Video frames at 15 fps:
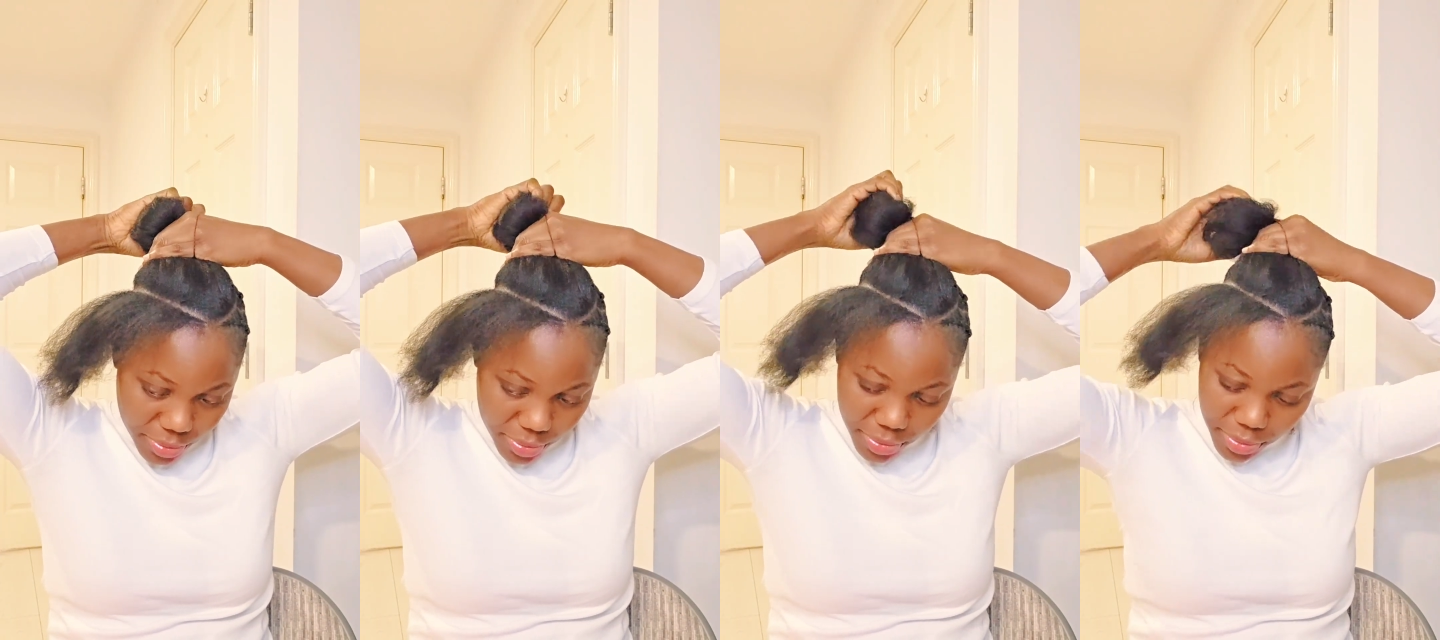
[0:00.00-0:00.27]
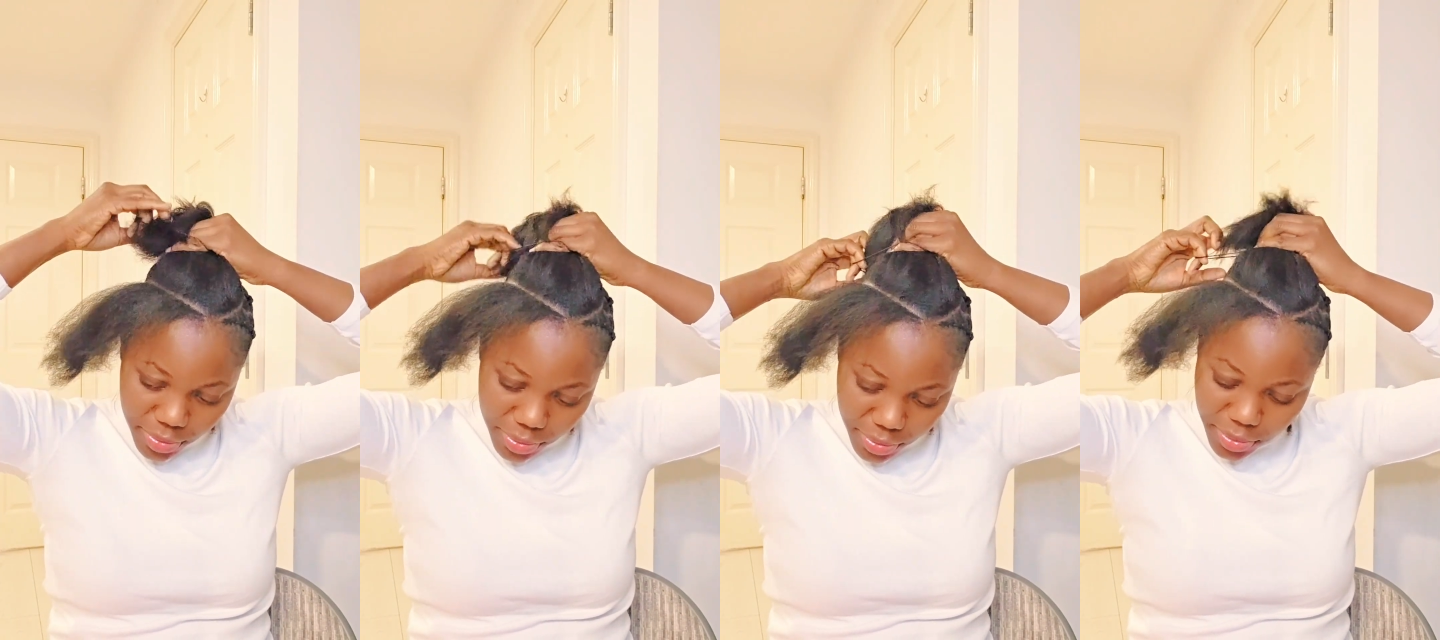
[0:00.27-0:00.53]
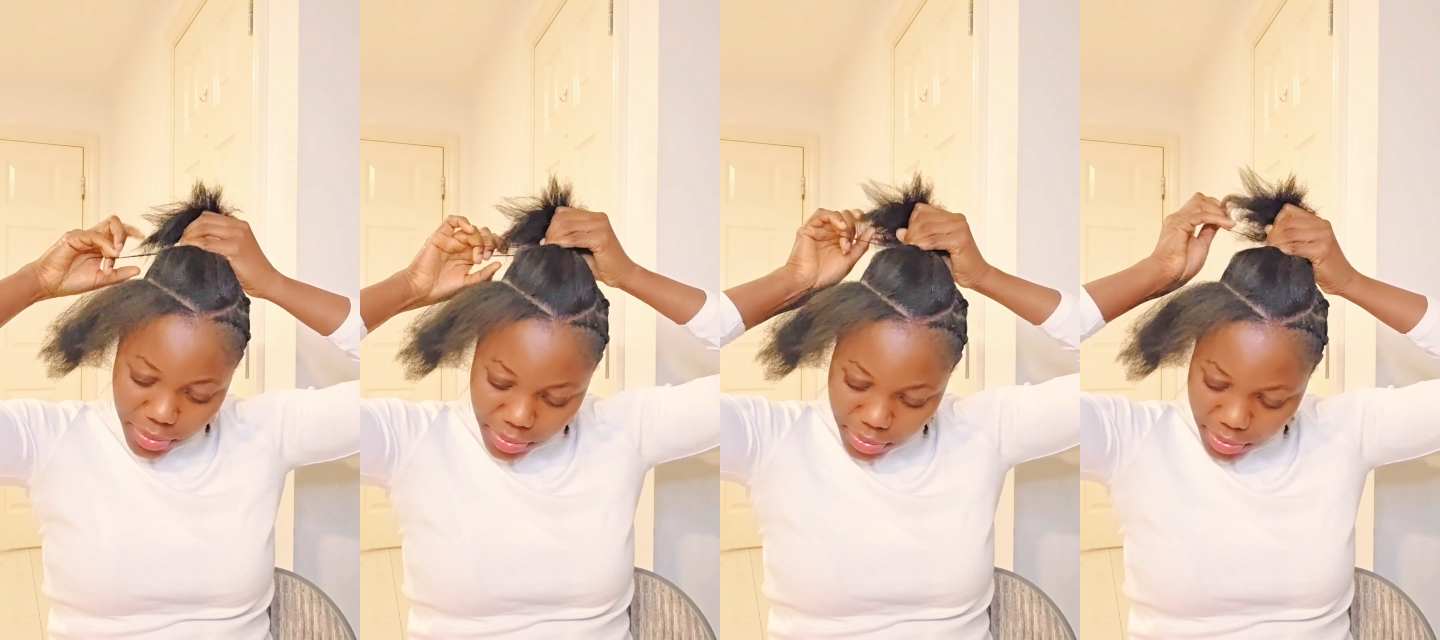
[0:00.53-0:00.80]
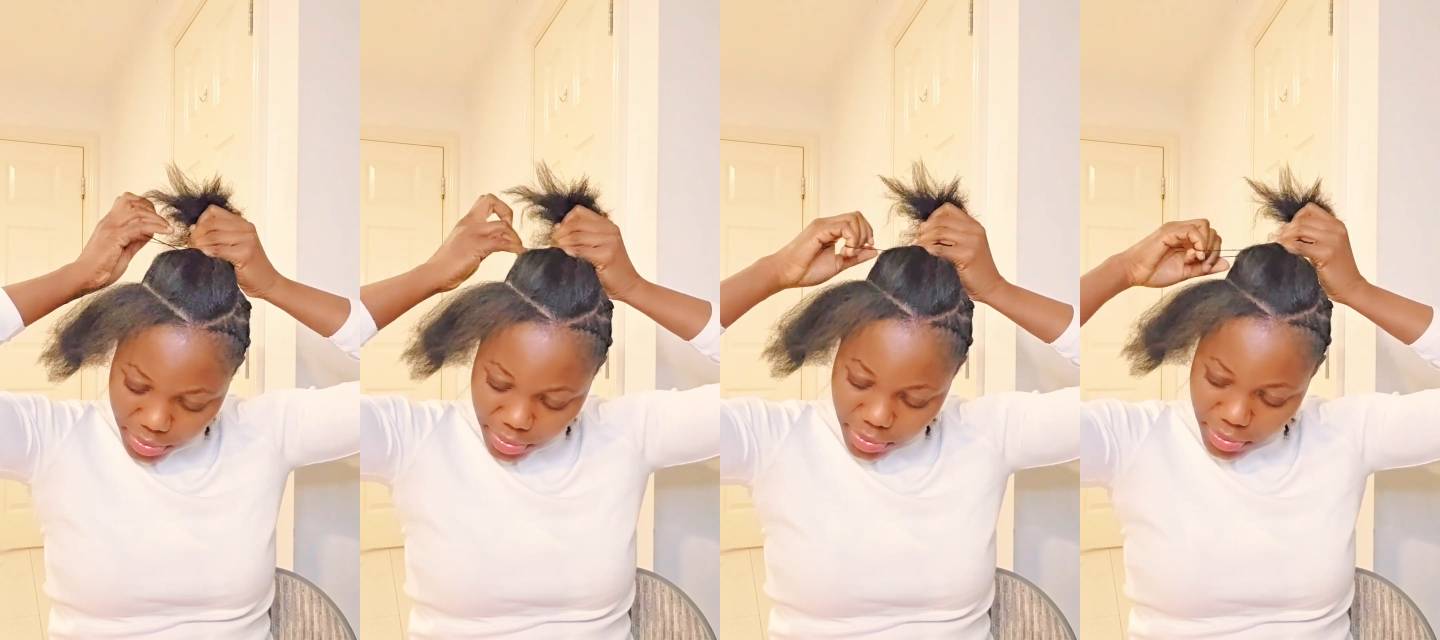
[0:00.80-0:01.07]
You see why I
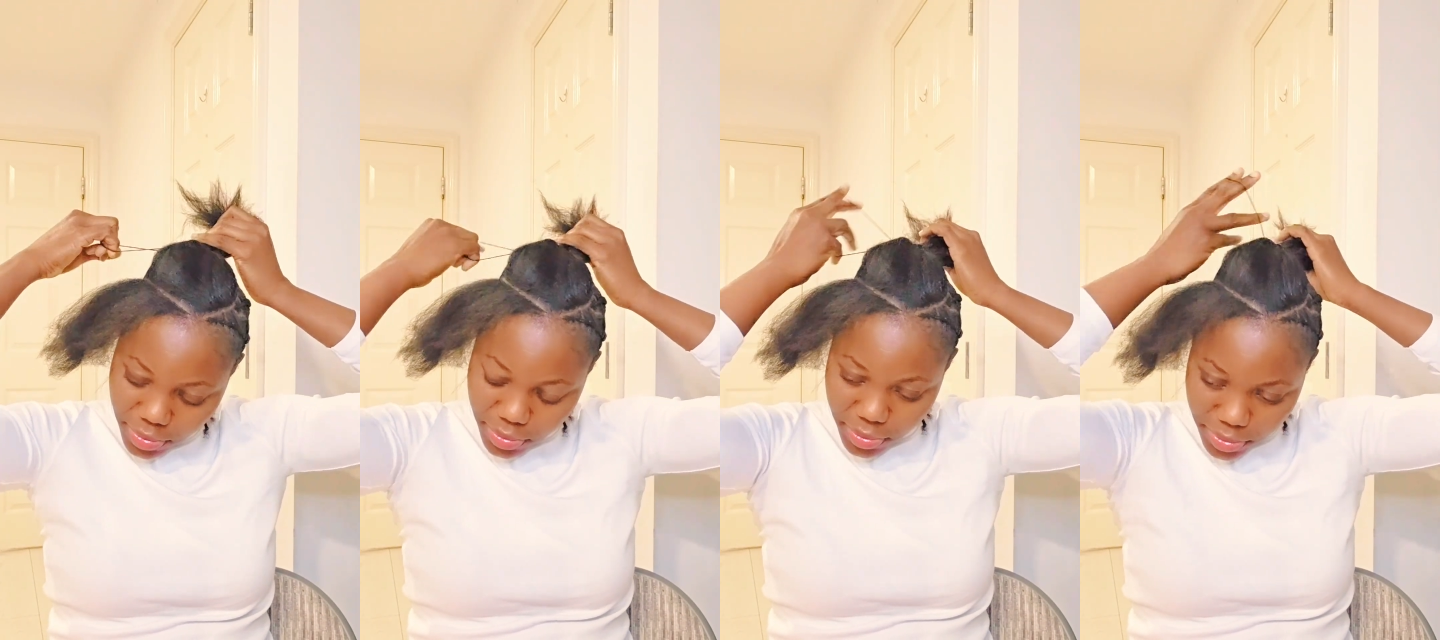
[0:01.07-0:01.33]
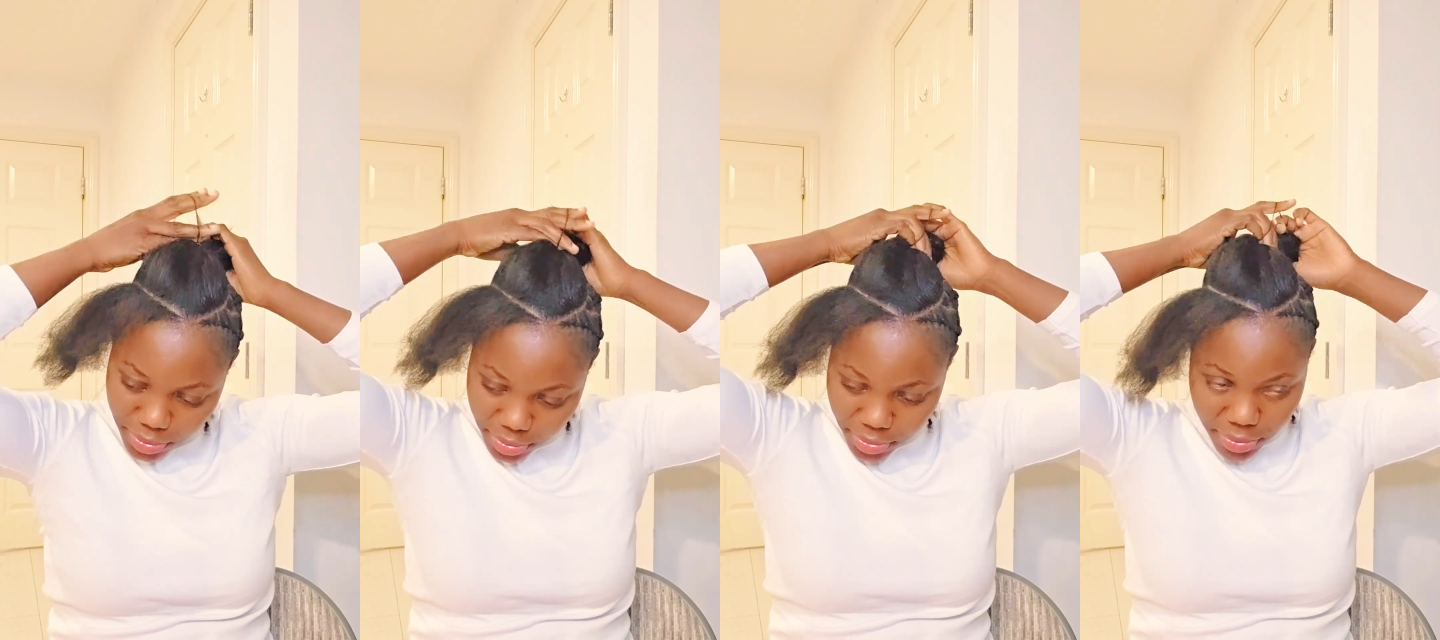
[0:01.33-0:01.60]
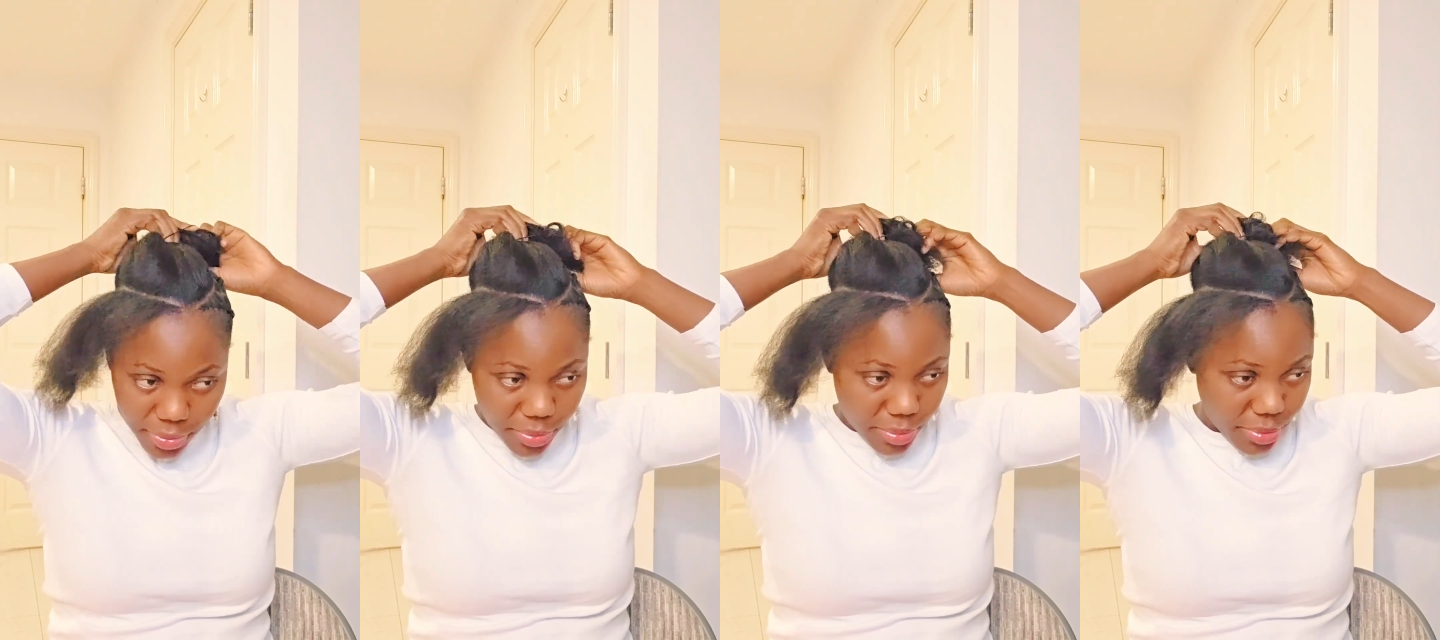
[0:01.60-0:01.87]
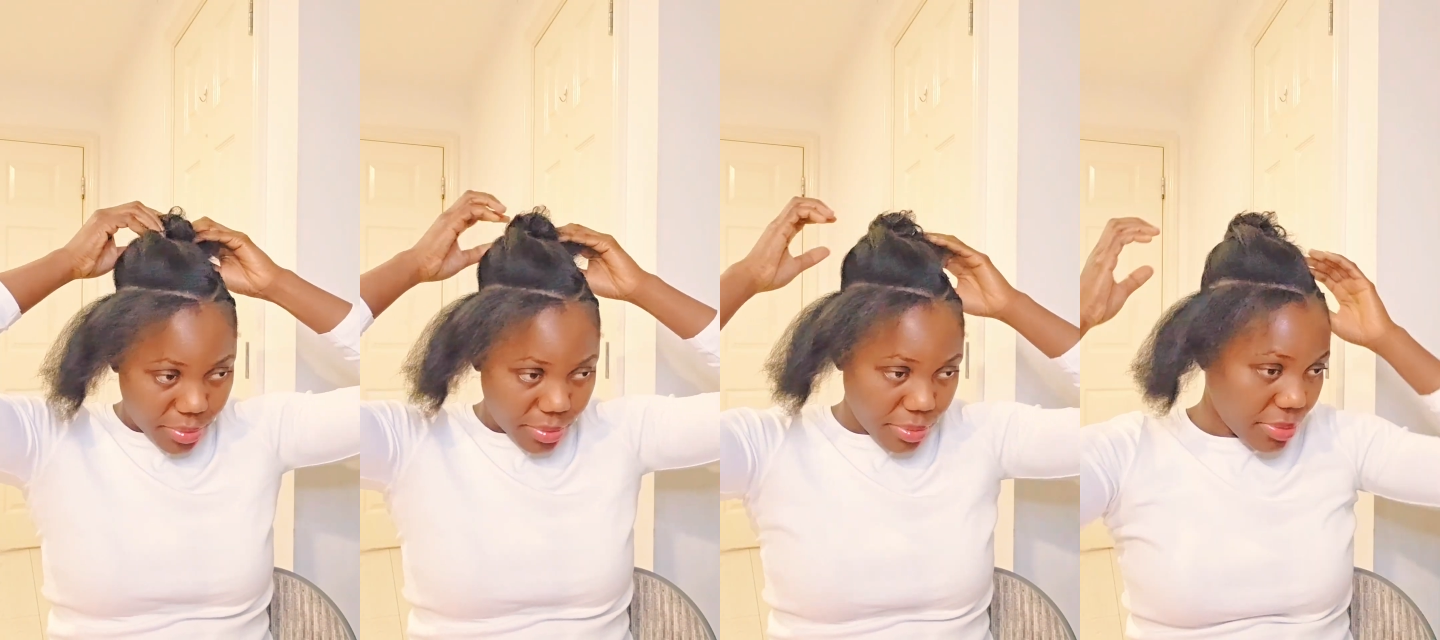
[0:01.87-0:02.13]
say that
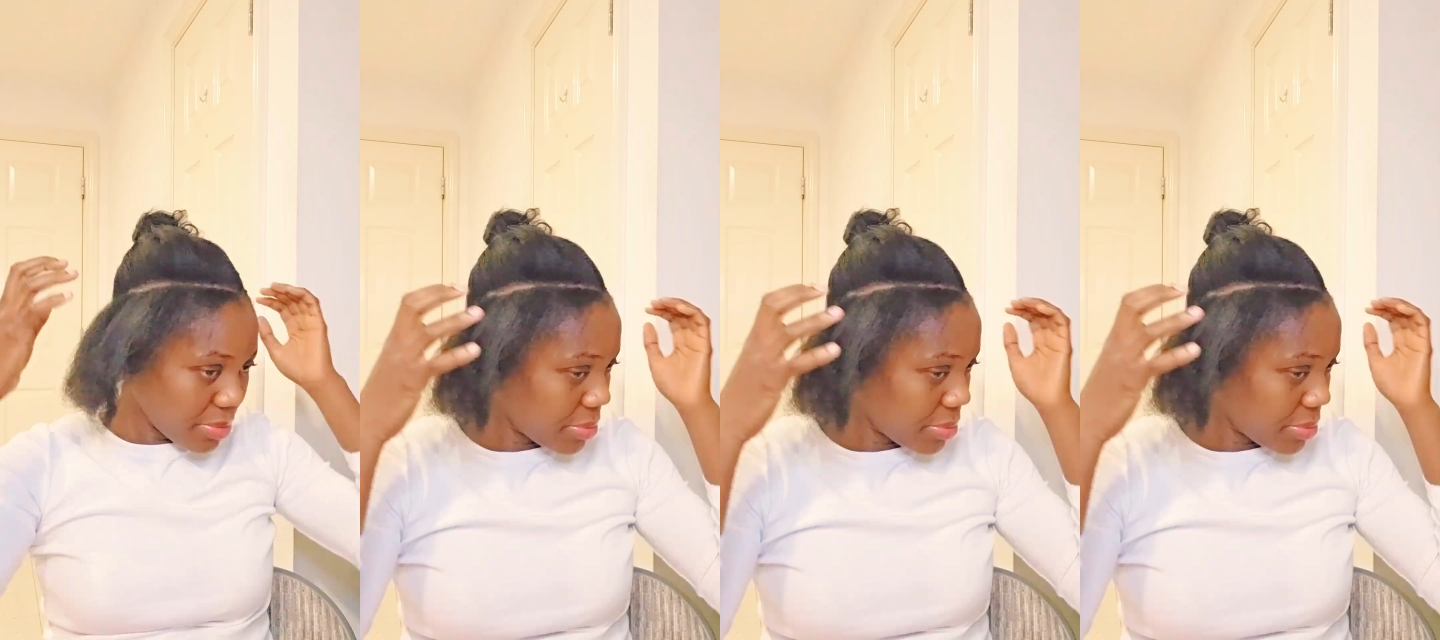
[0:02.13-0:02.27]
you should